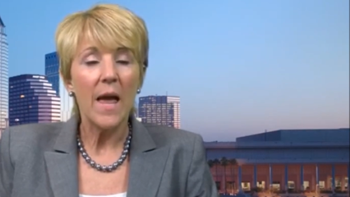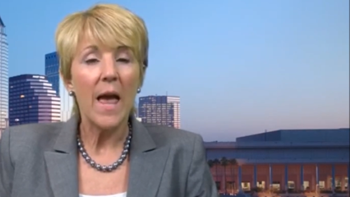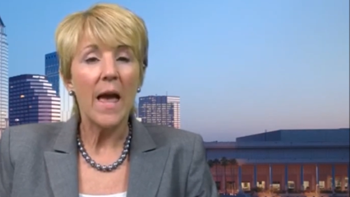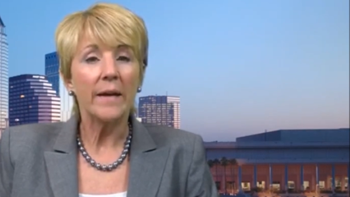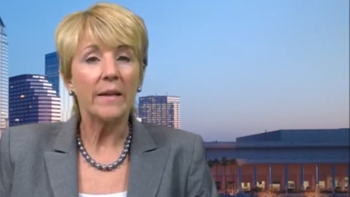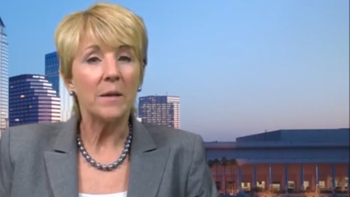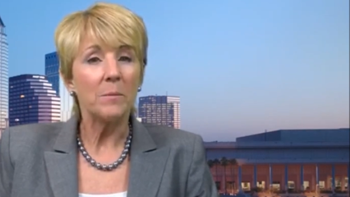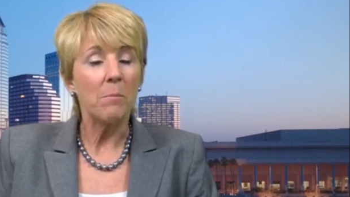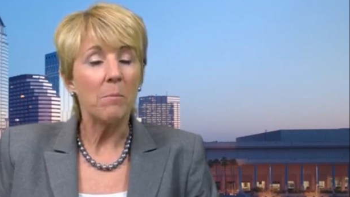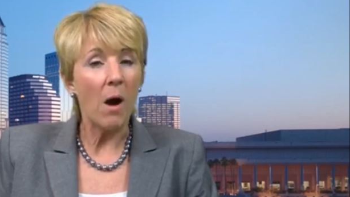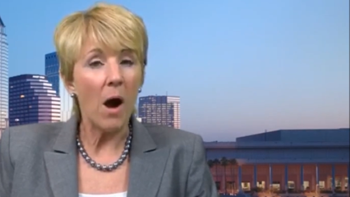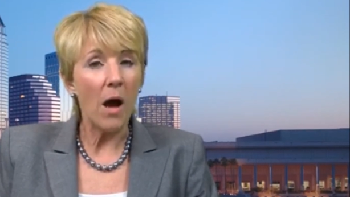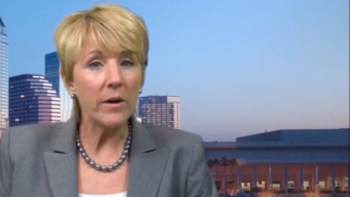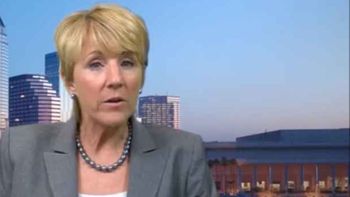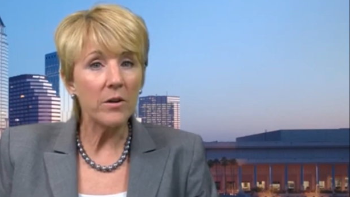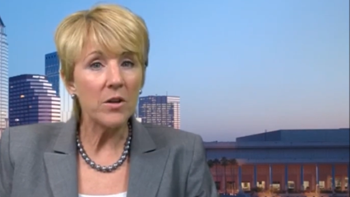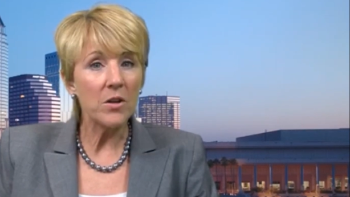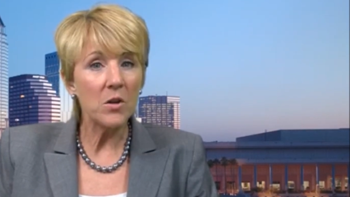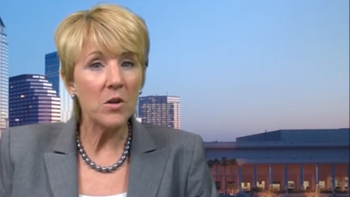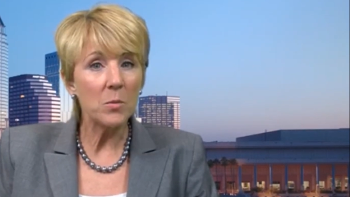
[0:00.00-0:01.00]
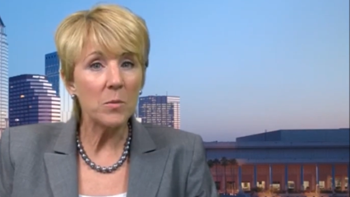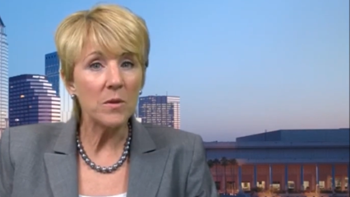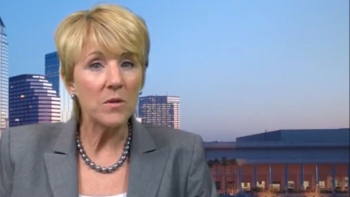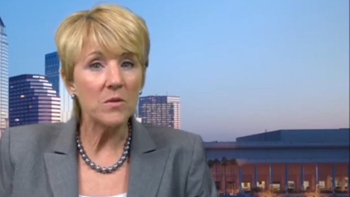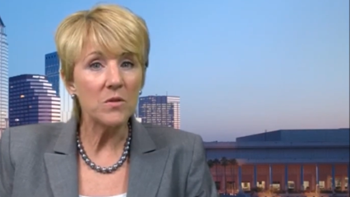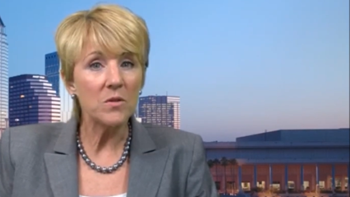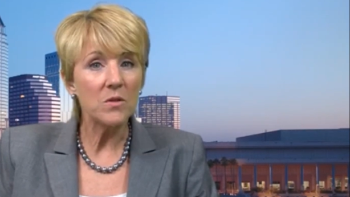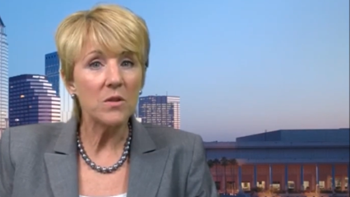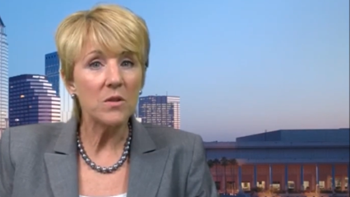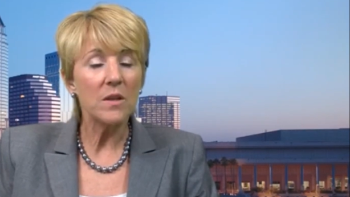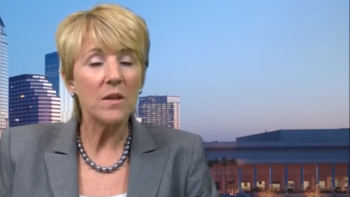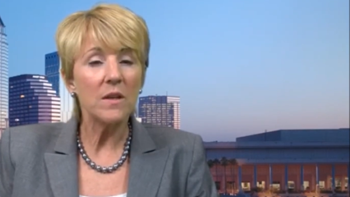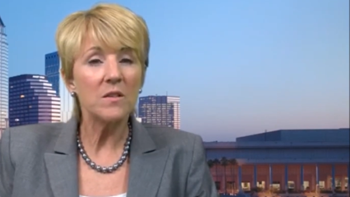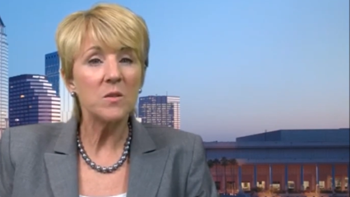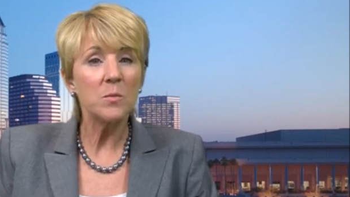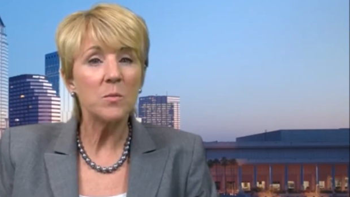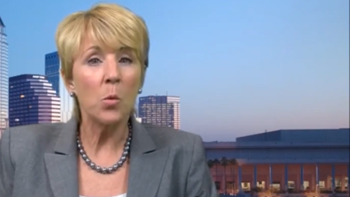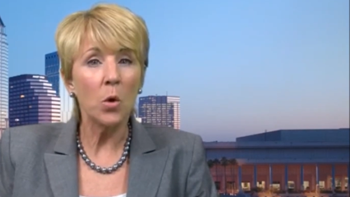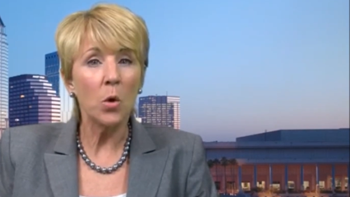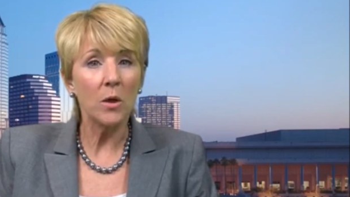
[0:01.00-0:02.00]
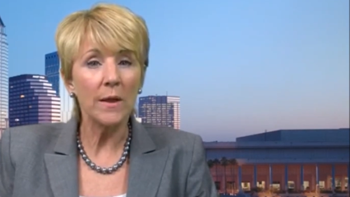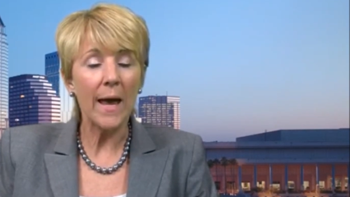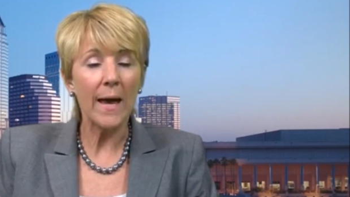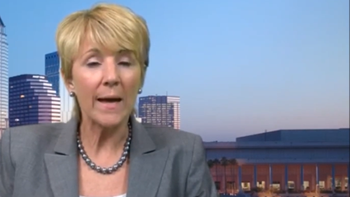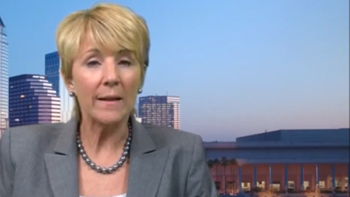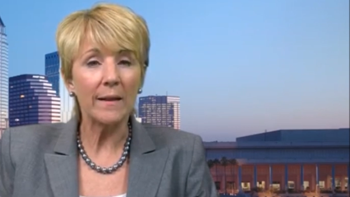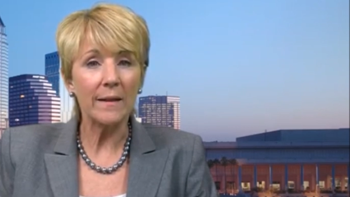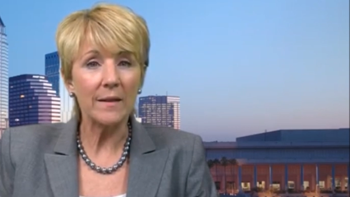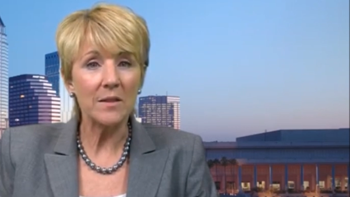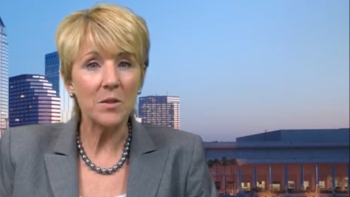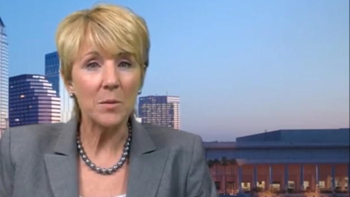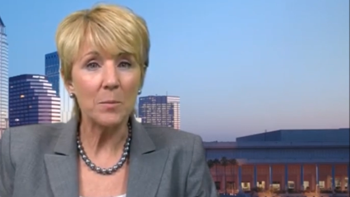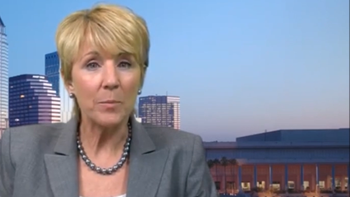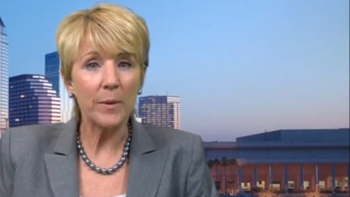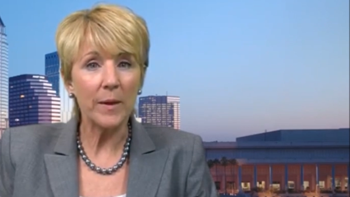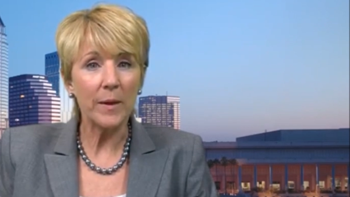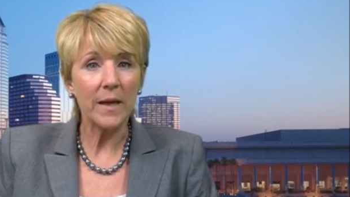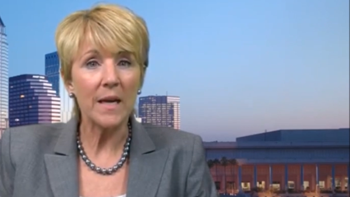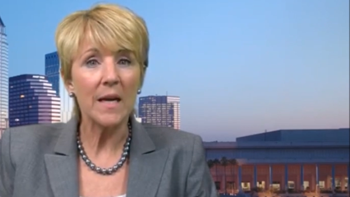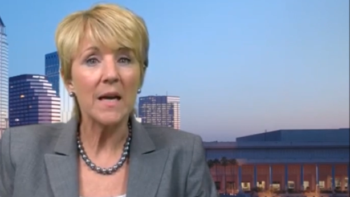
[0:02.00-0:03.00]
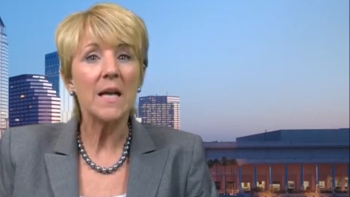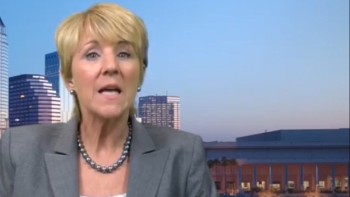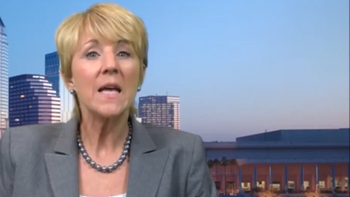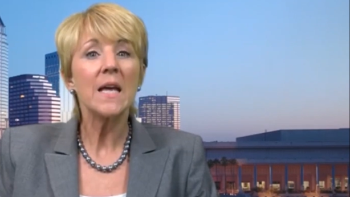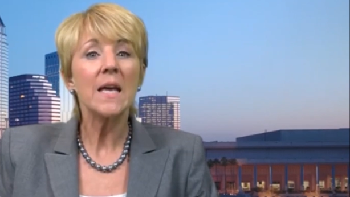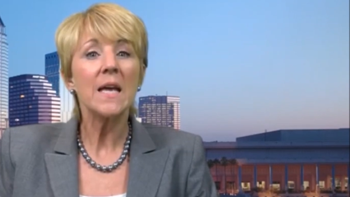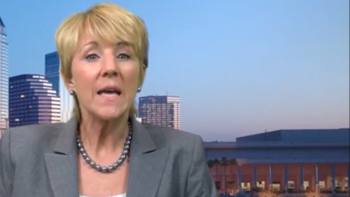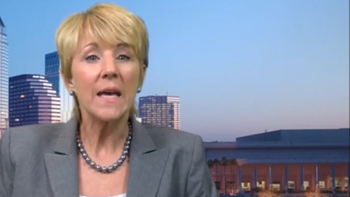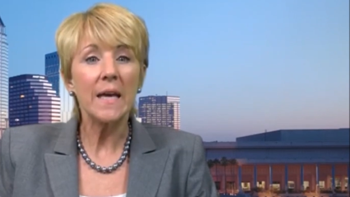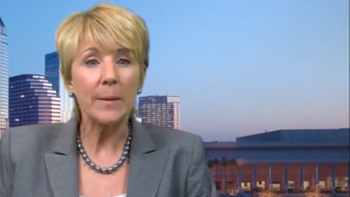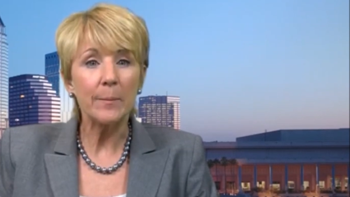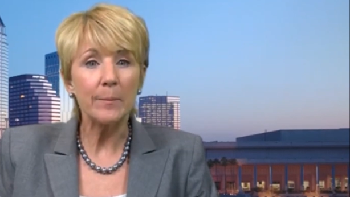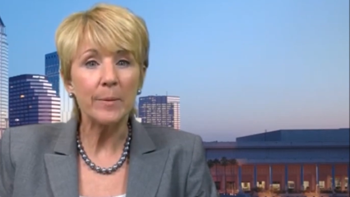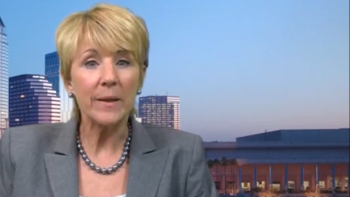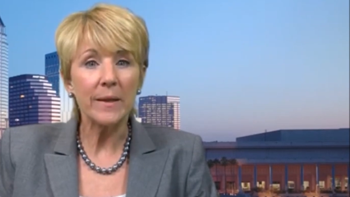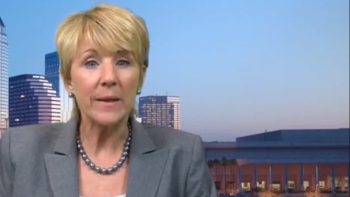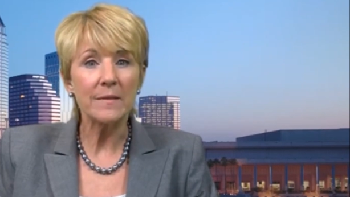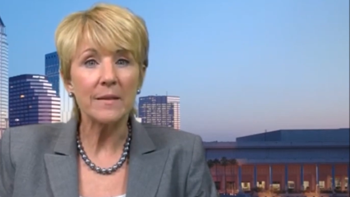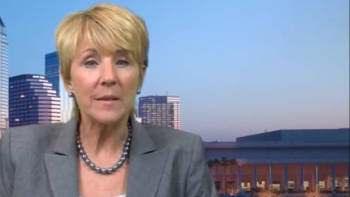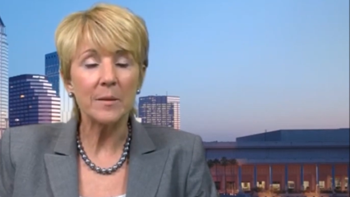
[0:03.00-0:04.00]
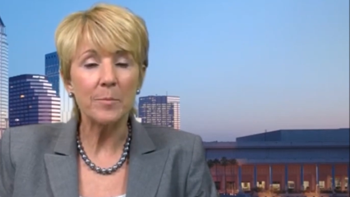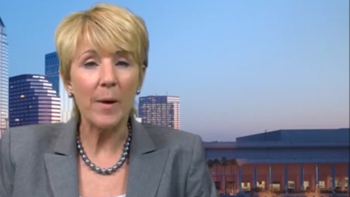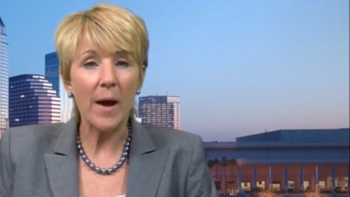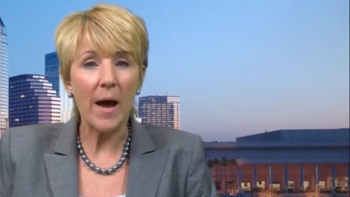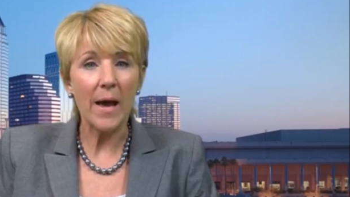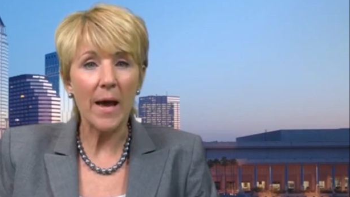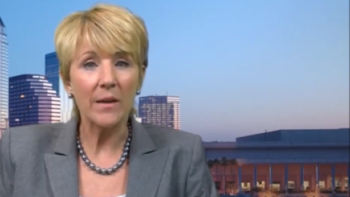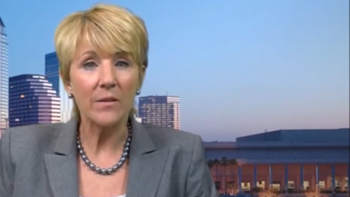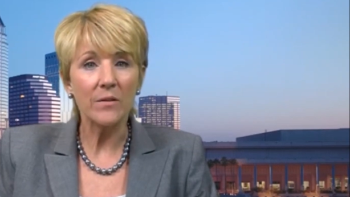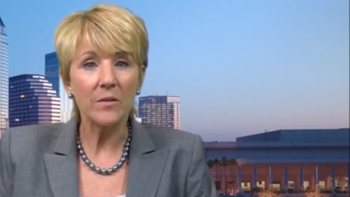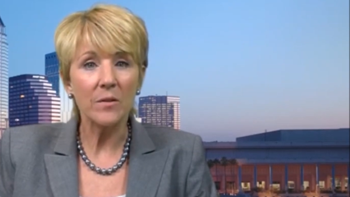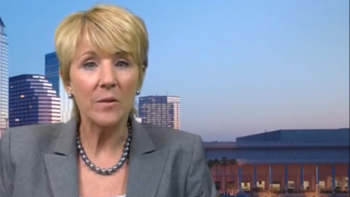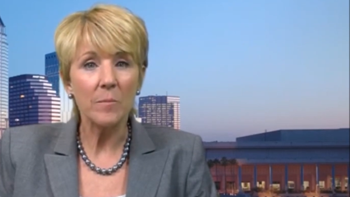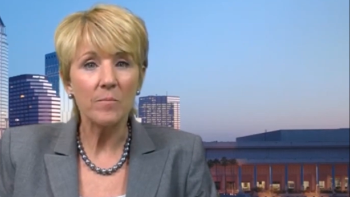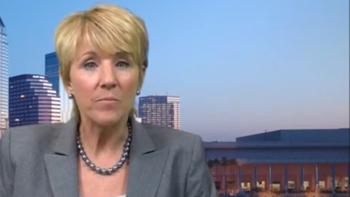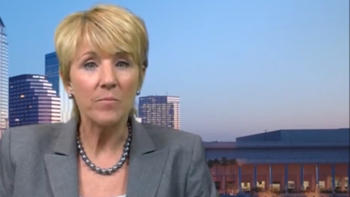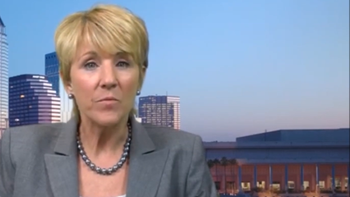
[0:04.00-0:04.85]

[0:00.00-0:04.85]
And in modern humans, it's more likely to be implicit bias.